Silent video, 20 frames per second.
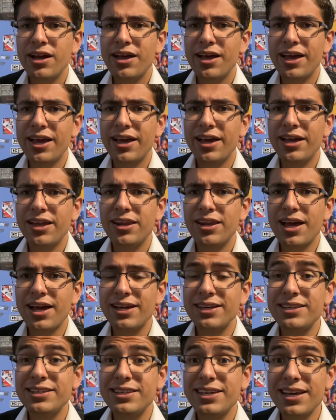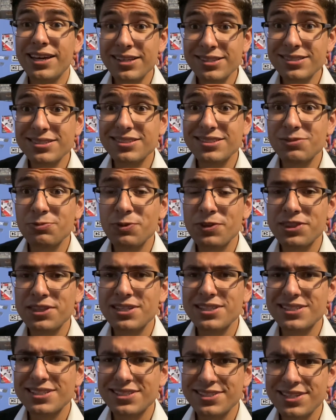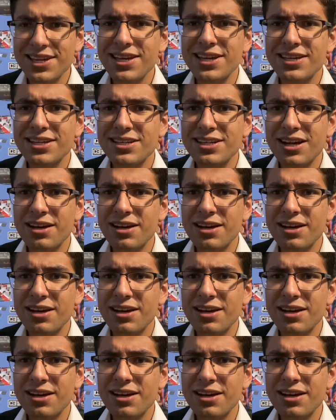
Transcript: And I guess with this said,